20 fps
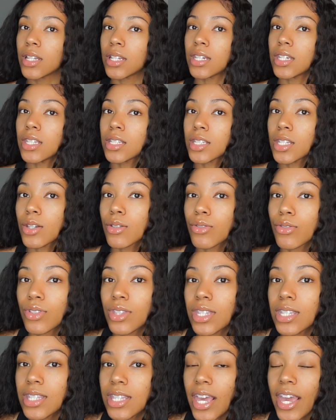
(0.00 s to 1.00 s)
details
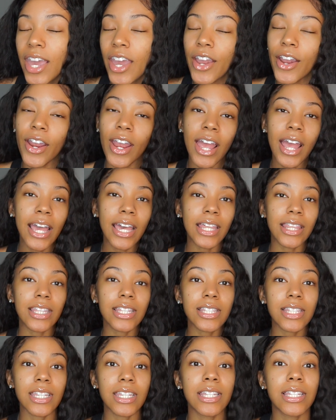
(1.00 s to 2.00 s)
on this hair.
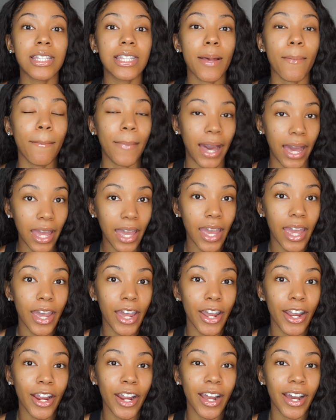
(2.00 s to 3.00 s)
This is my
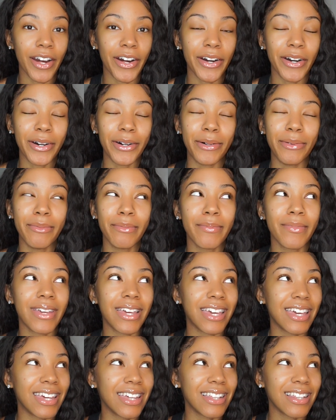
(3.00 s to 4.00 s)
hair.
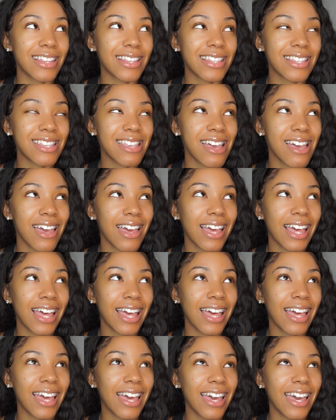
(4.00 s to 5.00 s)
It
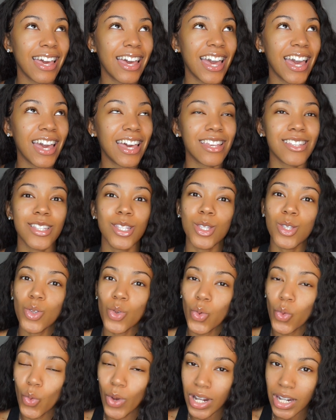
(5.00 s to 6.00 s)
is
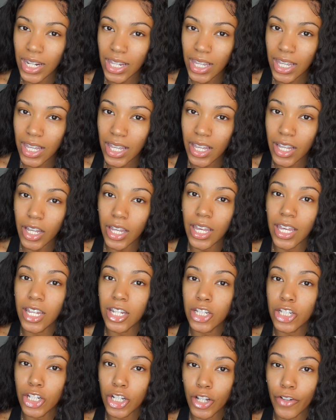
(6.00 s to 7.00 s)

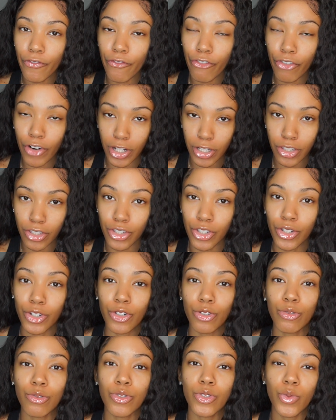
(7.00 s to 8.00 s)
20-inch
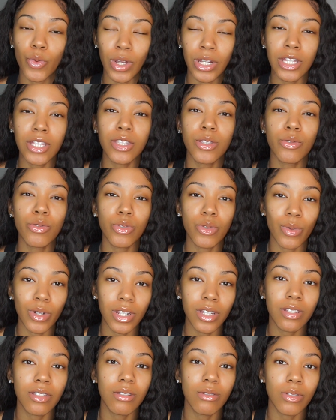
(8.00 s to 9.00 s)
frontal, 22,
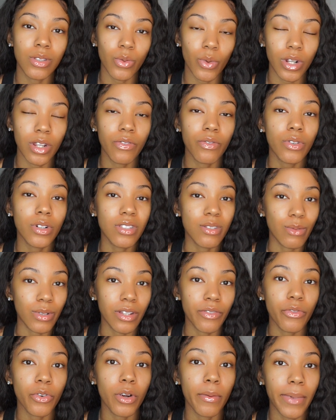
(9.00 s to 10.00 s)
22, 24,
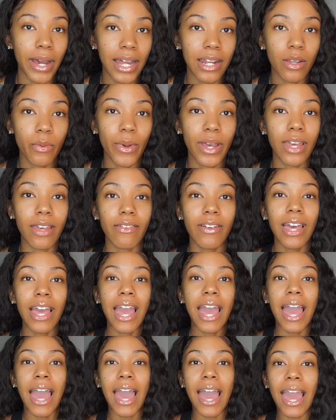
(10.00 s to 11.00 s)
24 body weight.
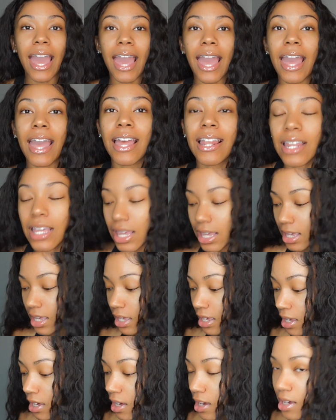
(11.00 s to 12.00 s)
And
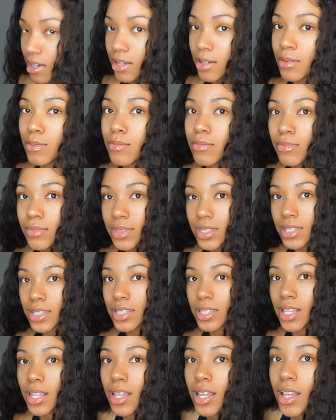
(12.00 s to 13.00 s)
it comes
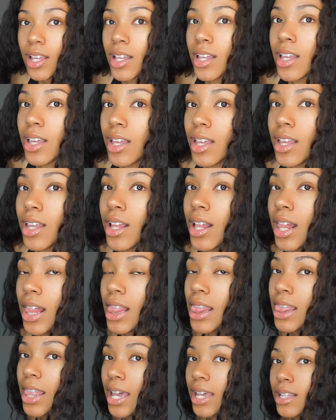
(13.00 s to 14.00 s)

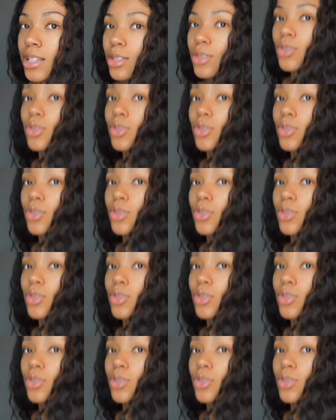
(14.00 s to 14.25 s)
like